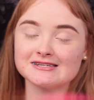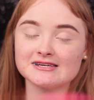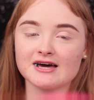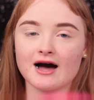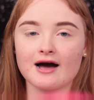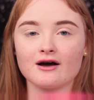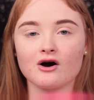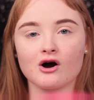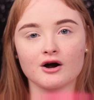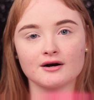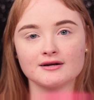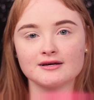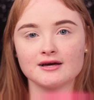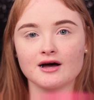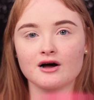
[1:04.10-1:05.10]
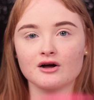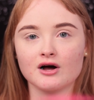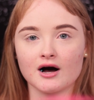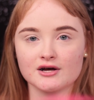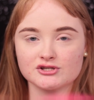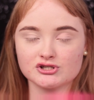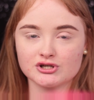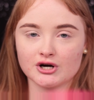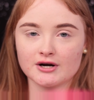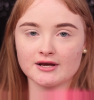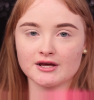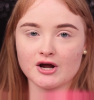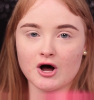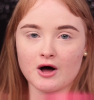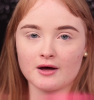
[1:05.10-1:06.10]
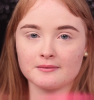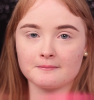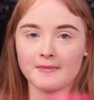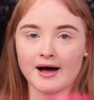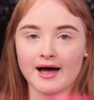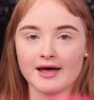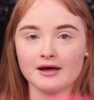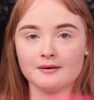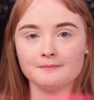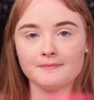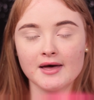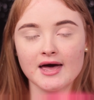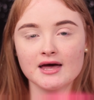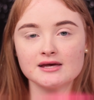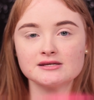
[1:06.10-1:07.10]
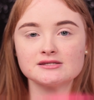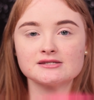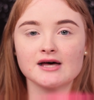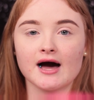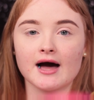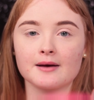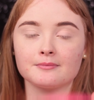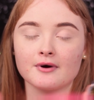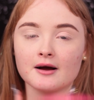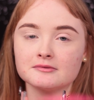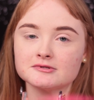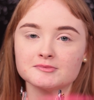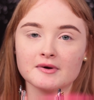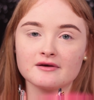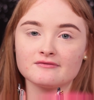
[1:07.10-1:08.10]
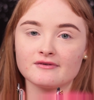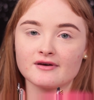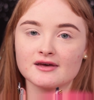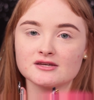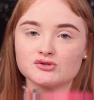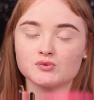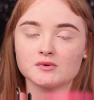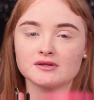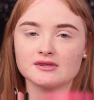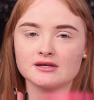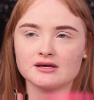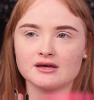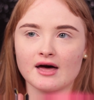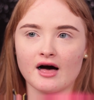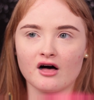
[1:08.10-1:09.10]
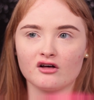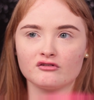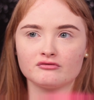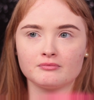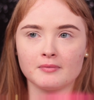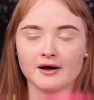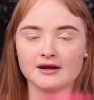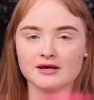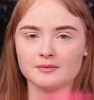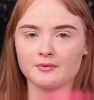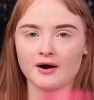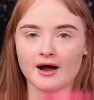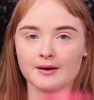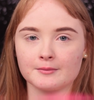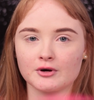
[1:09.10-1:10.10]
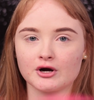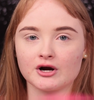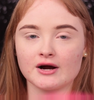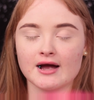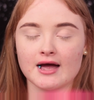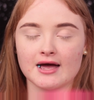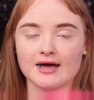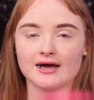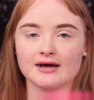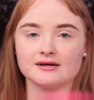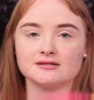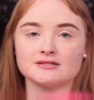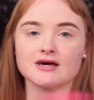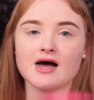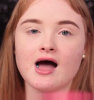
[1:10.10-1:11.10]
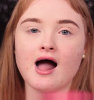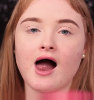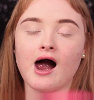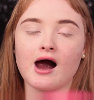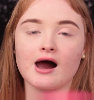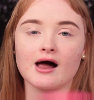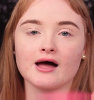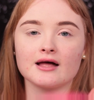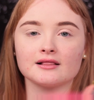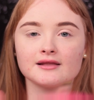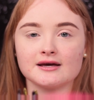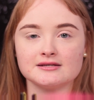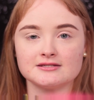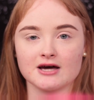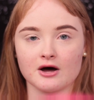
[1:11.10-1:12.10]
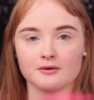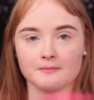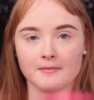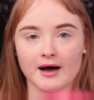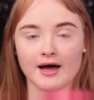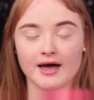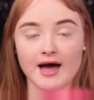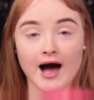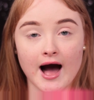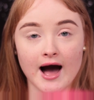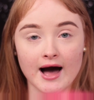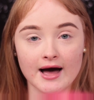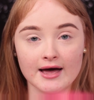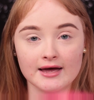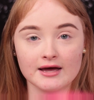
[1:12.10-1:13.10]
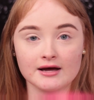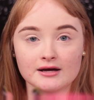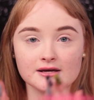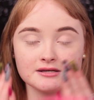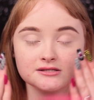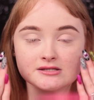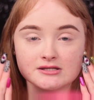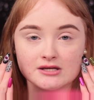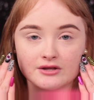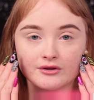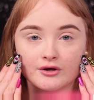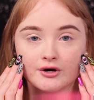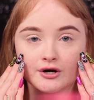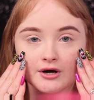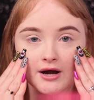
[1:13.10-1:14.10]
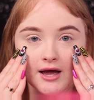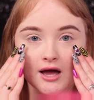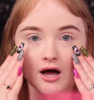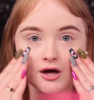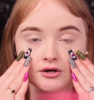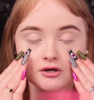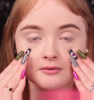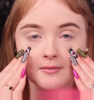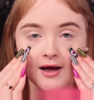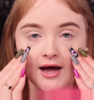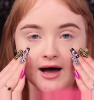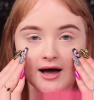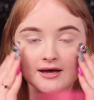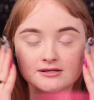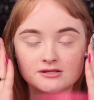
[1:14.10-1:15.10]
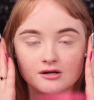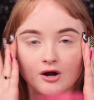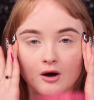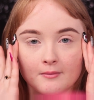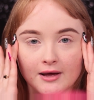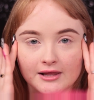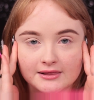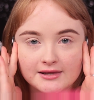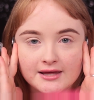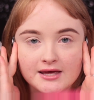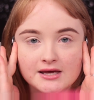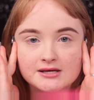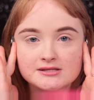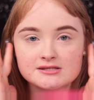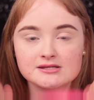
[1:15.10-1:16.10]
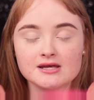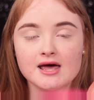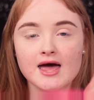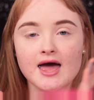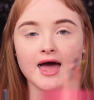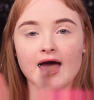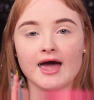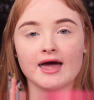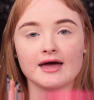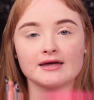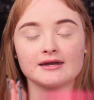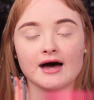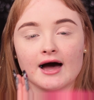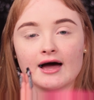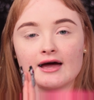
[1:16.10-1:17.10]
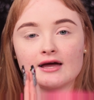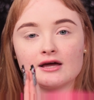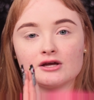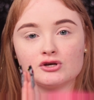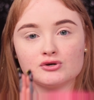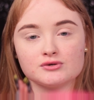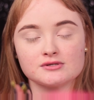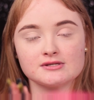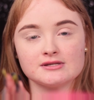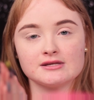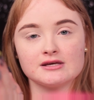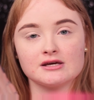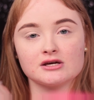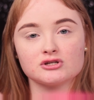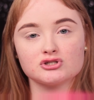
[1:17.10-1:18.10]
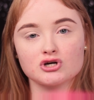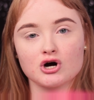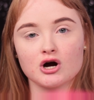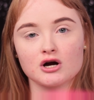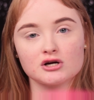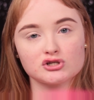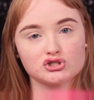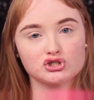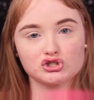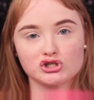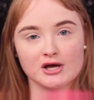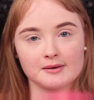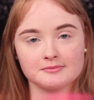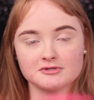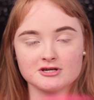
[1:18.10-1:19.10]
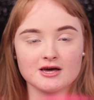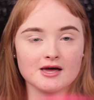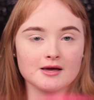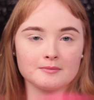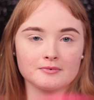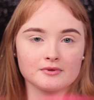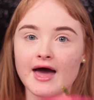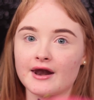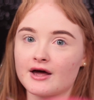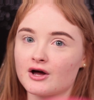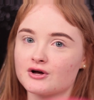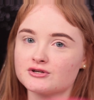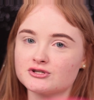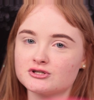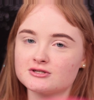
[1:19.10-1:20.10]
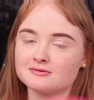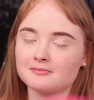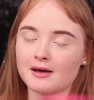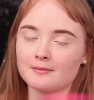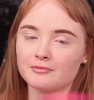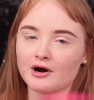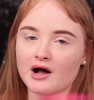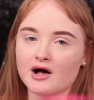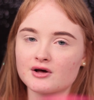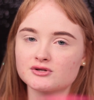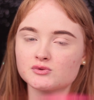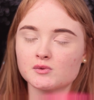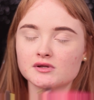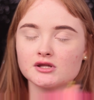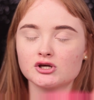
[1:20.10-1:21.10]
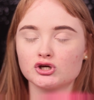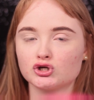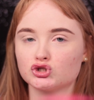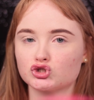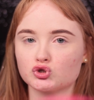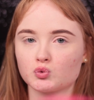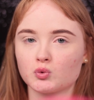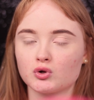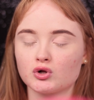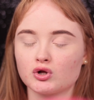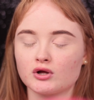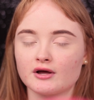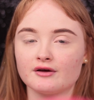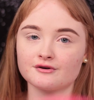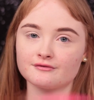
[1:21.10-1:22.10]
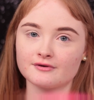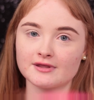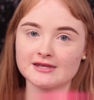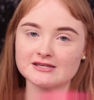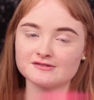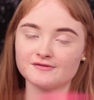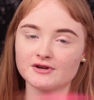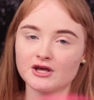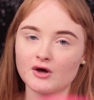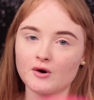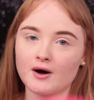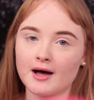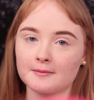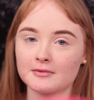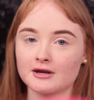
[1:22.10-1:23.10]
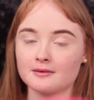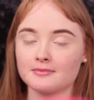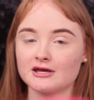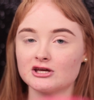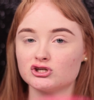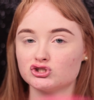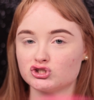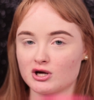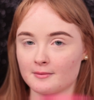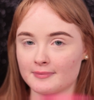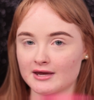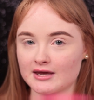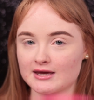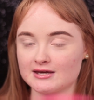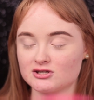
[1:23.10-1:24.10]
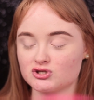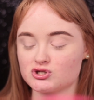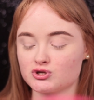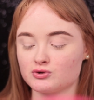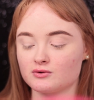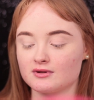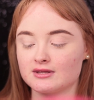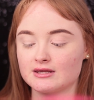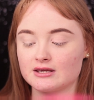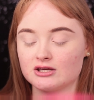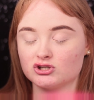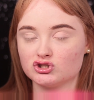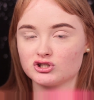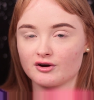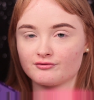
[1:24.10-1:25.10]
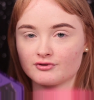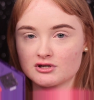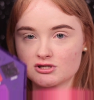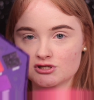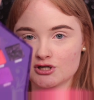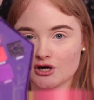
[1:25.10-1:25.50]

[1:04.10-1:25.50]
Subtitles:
see, I already got started on my base. I primed my face with the e.l.f. Putty primer and I laid down my eye concealer under my eyes and on my lids. And I used the Tarte Shape Tape, and I also did my brows with the usual. So for this video, I'm going to be jumping into the Jeffree